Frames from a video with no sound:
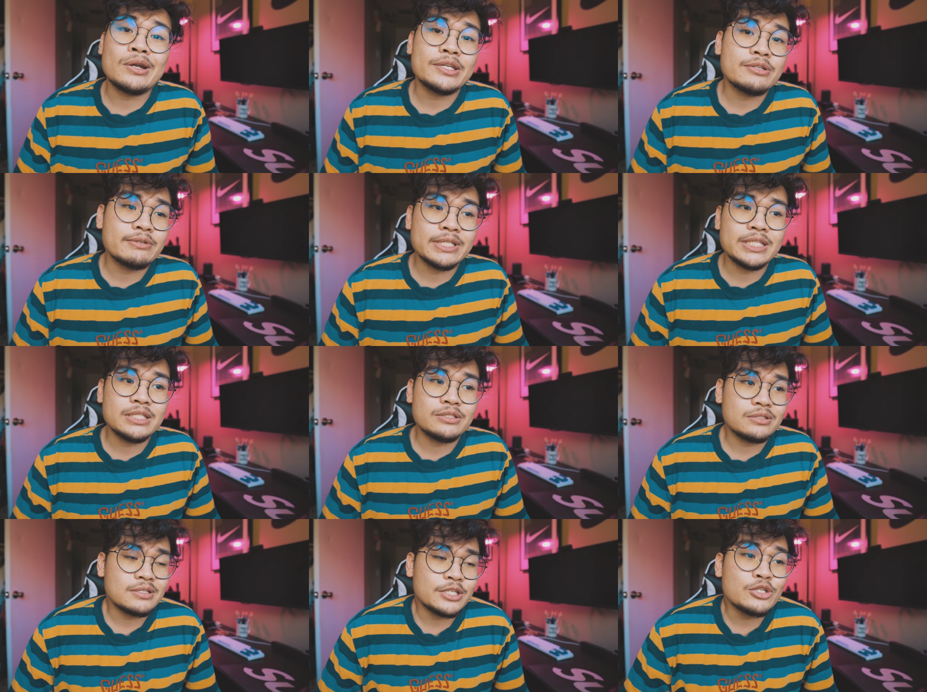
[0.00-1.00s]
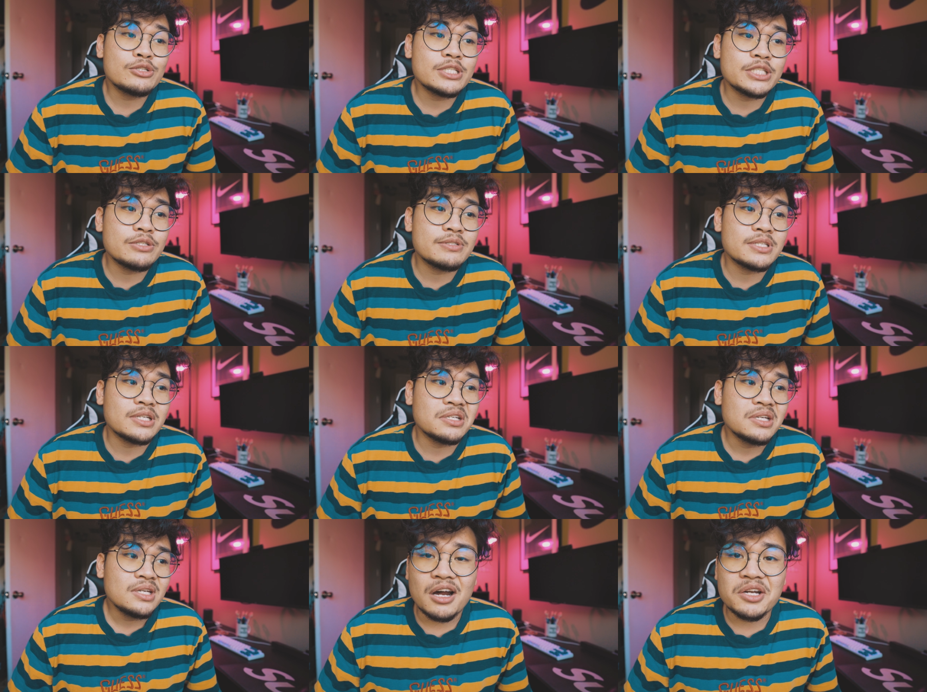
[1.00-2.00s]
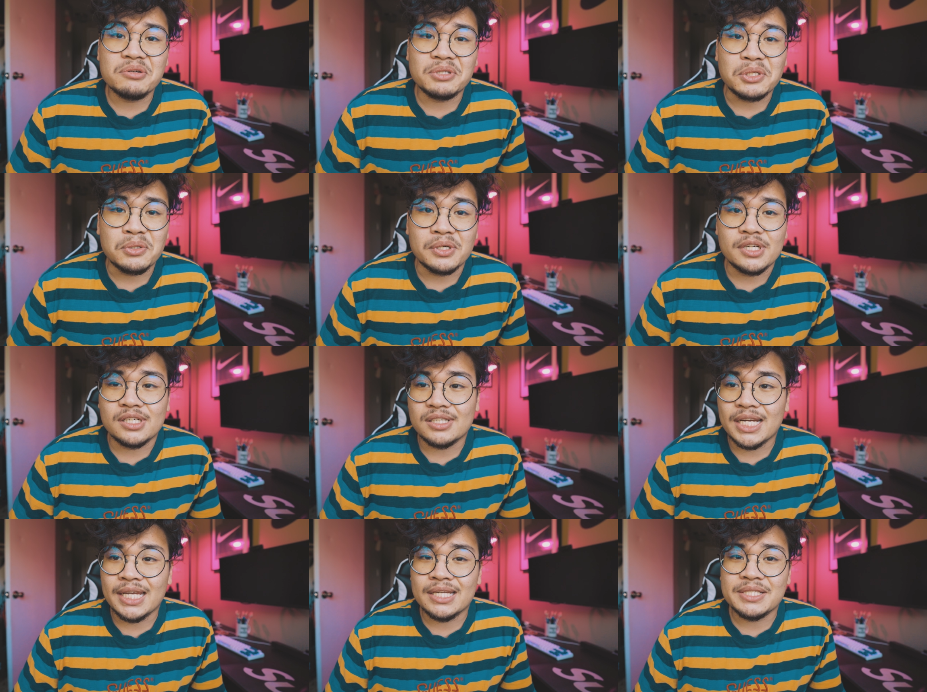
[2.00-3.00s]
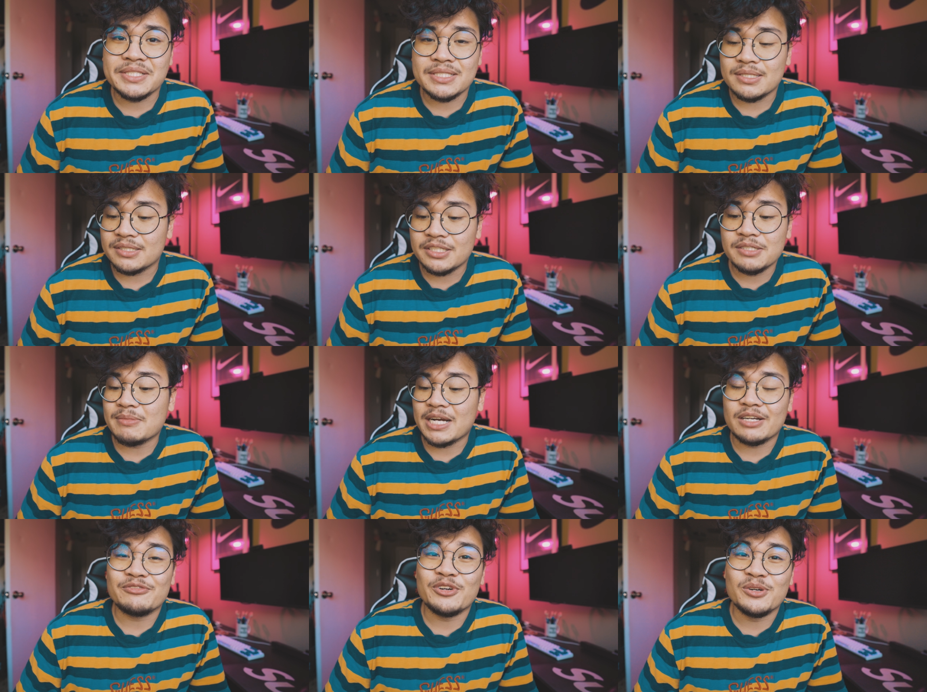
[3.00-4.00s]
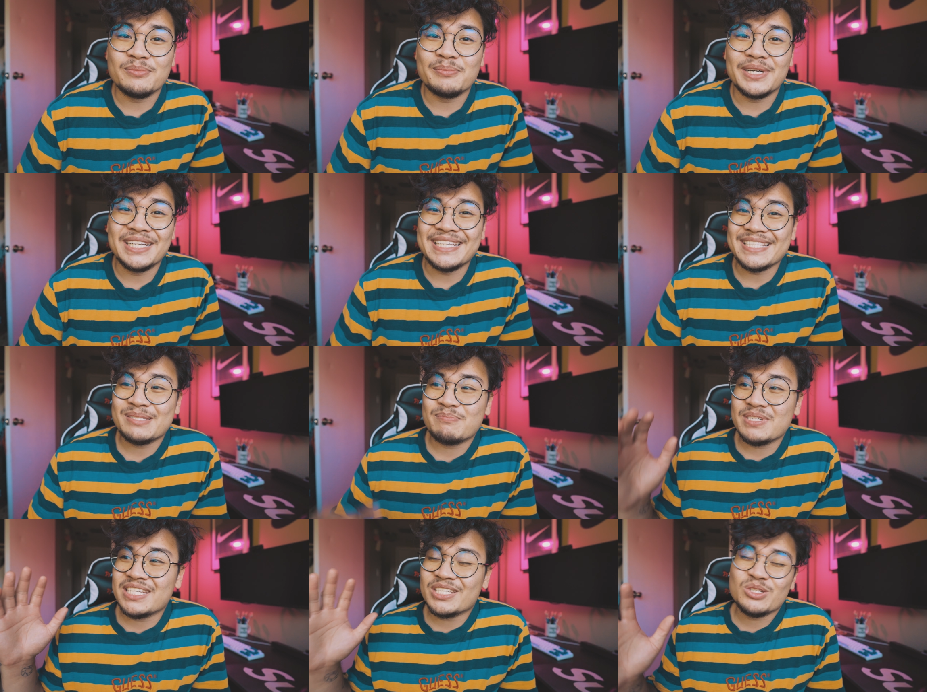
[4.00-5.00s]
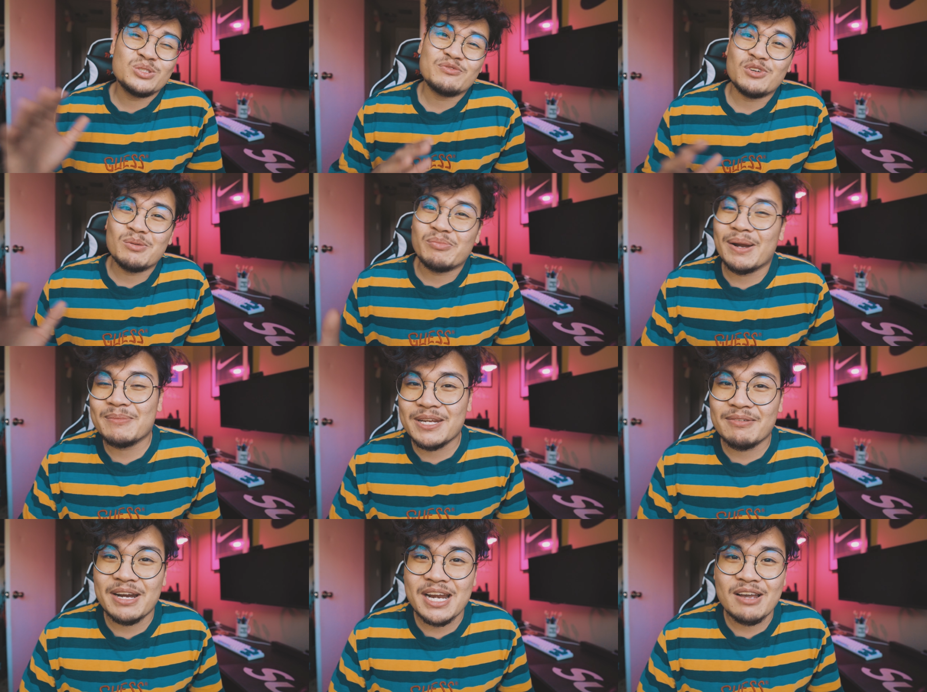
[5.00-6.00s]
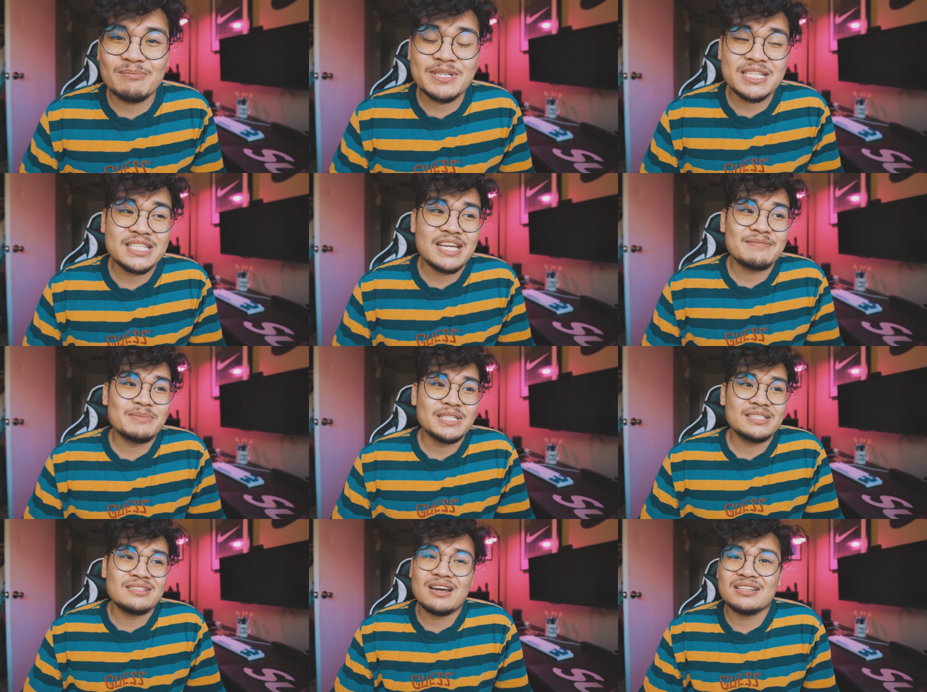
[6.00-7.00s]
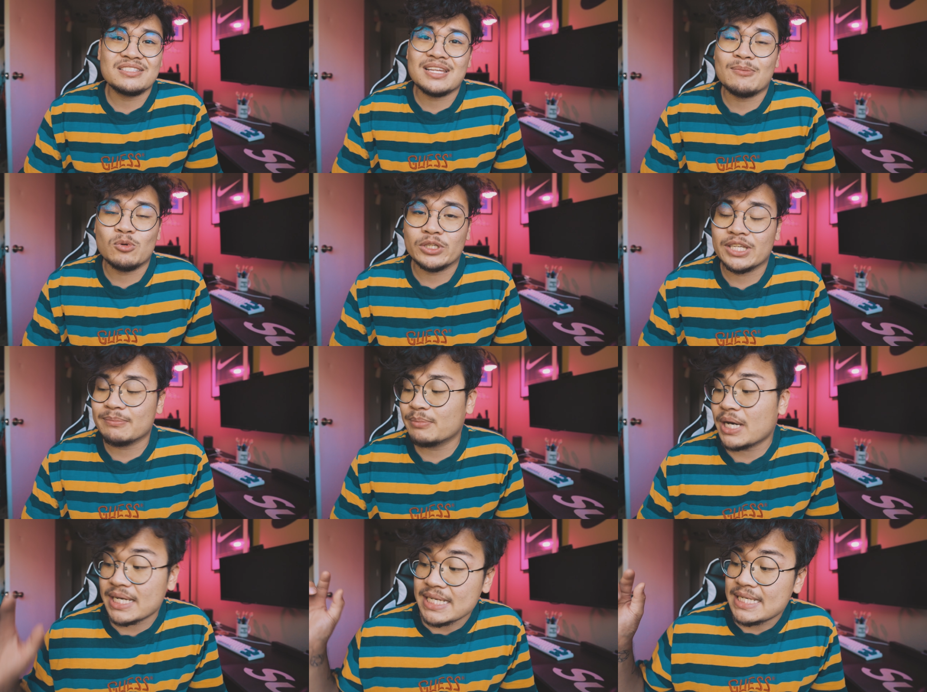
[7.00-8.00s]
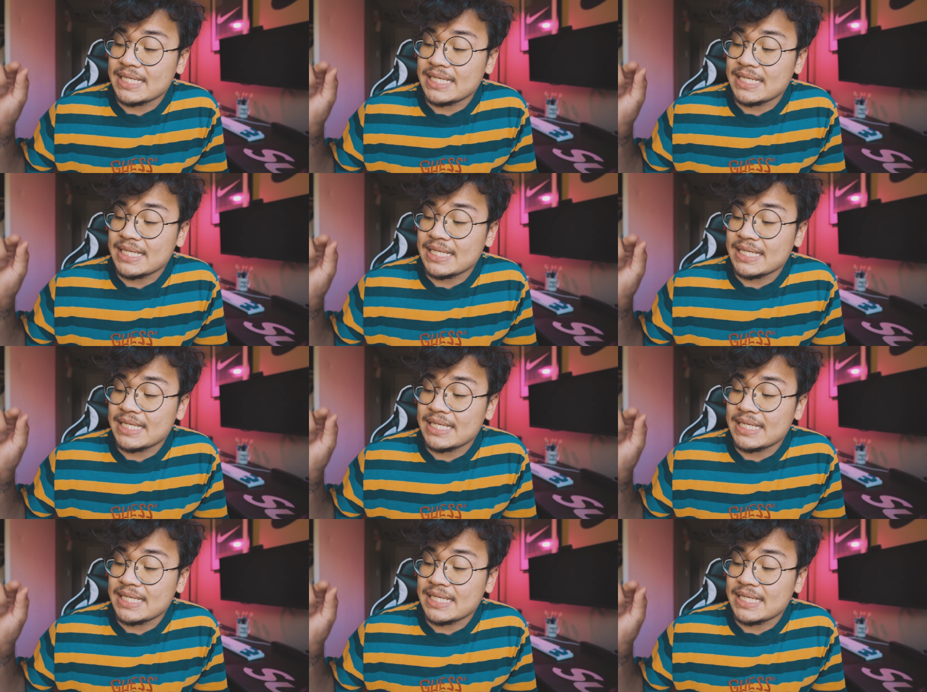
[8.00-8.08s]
I usually use a audio recorder and a good microphone, but it's being used for a prep day right now because I've been non-stop working. But